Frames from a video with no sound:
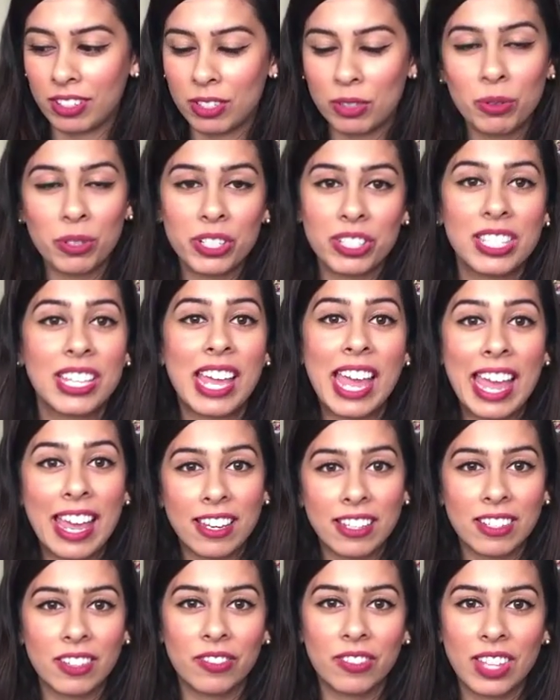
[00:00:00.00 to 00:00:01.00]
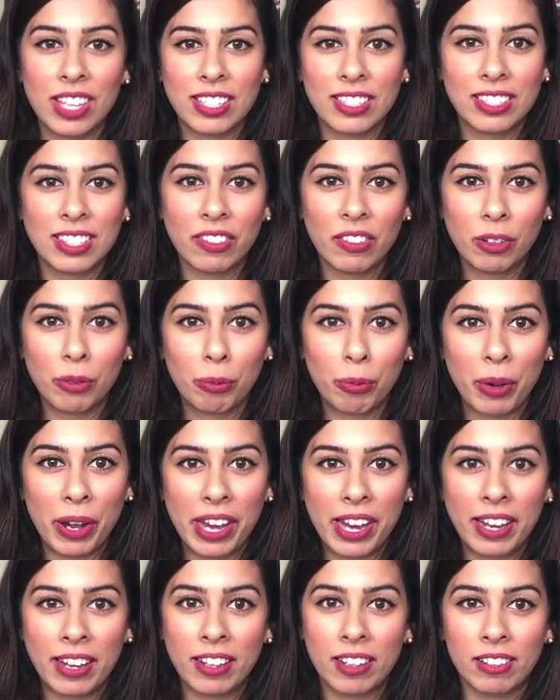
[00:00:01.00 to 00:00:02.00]
towards the end of Thanksgiving
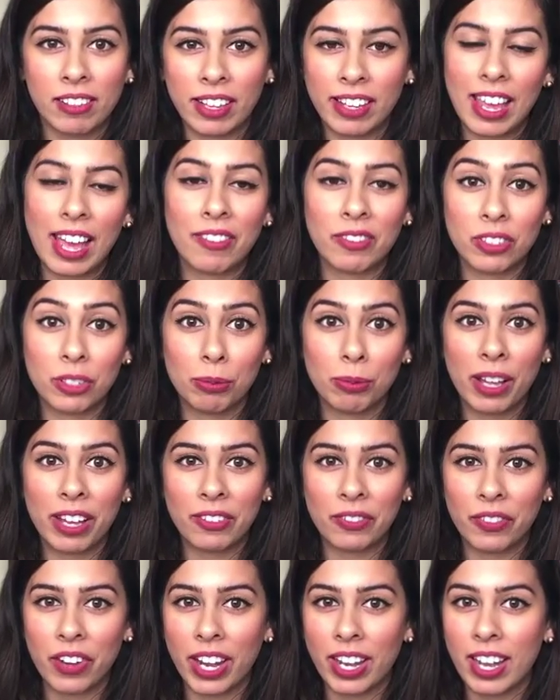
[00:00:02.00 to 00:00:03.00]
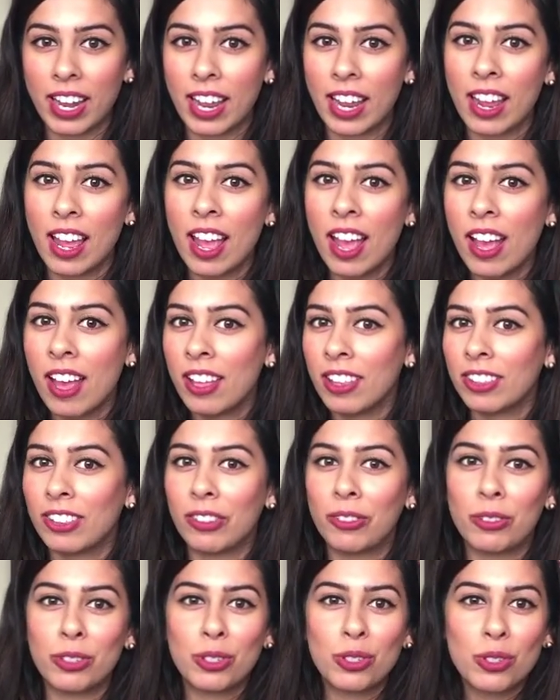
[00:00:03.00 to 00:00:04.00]
break, like after Black Friday.
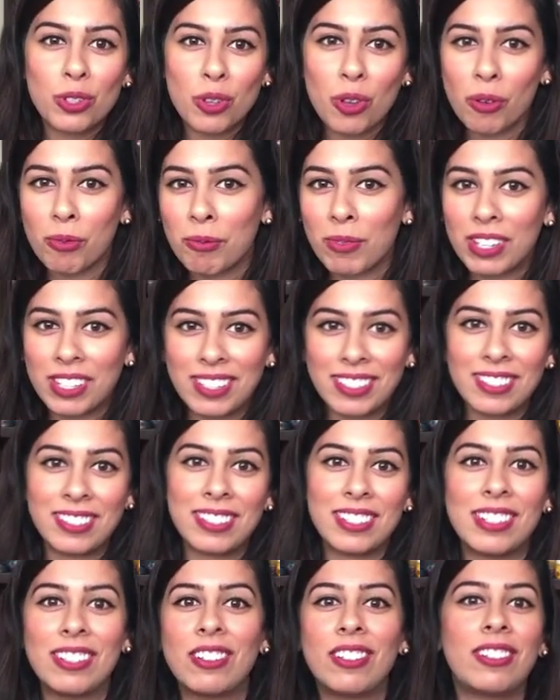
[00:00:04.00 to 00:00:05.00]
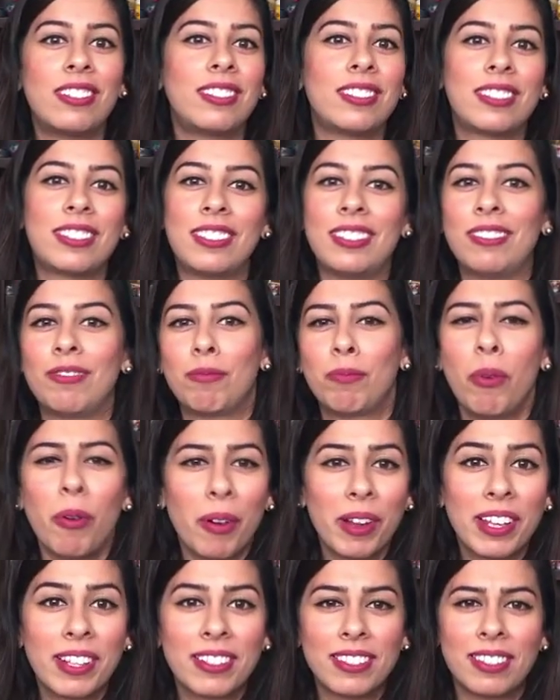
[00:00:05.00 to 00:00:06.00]
There were so many deals and
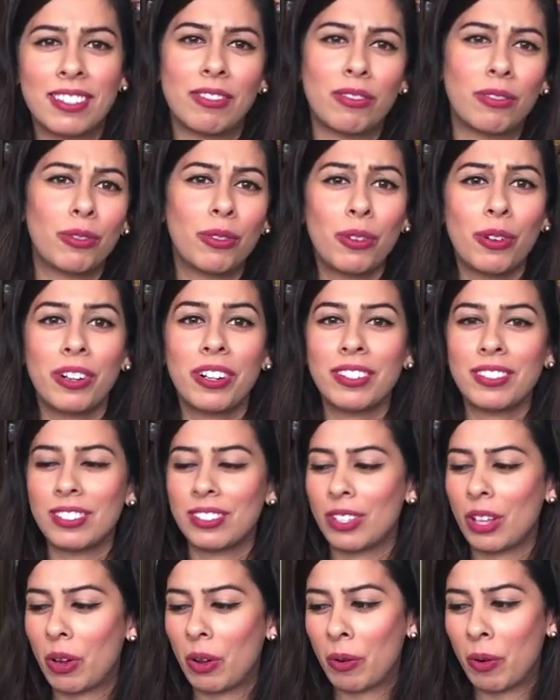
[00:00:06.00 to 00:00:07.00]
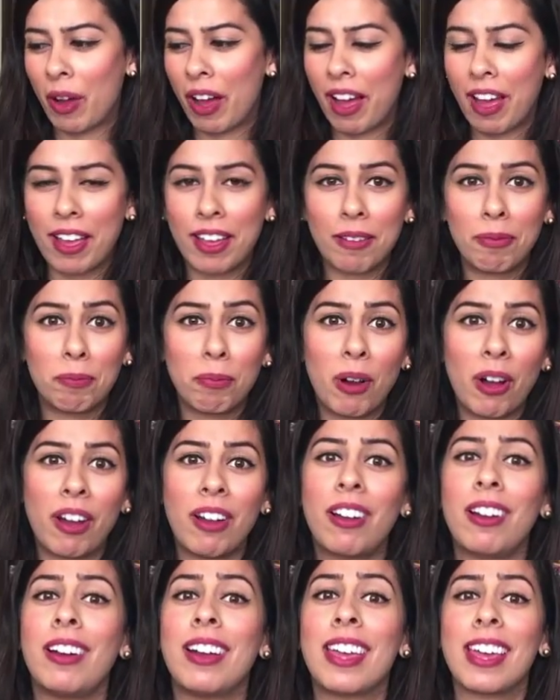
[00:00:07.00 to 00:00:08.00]
points and rewards, so I
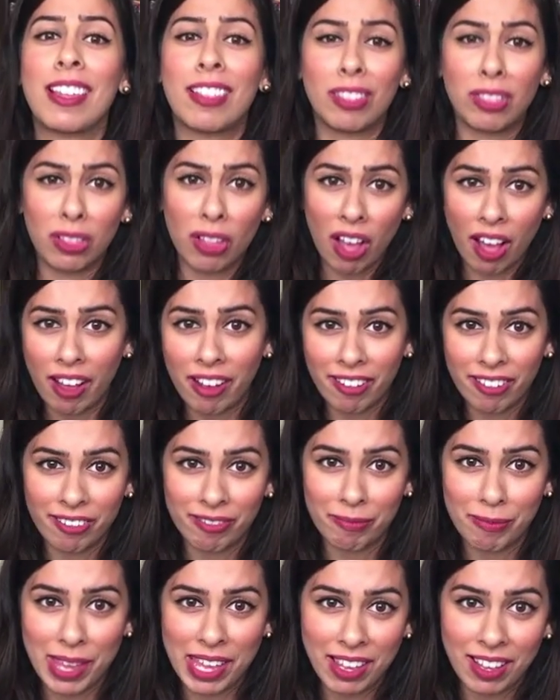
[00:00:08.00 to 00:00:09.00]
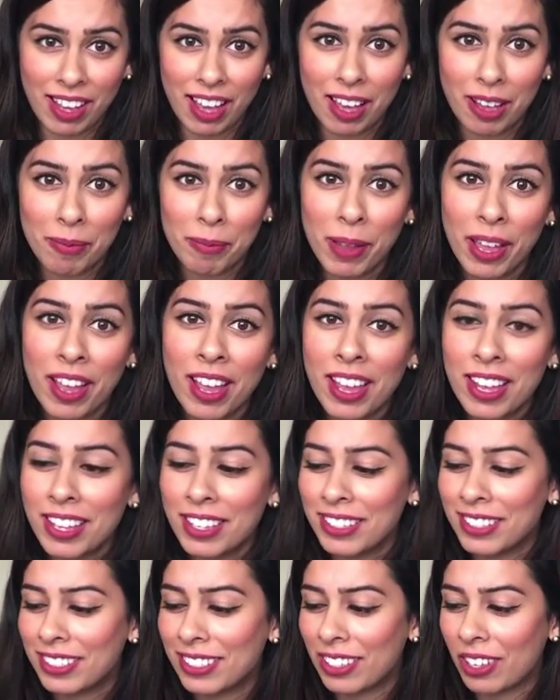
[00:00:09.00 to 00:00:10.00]
bought a lot of makeup.
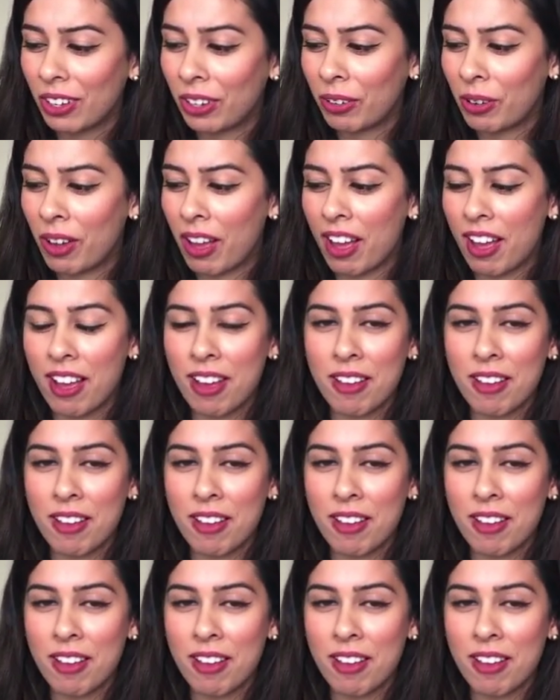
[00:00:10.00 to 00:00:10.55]
So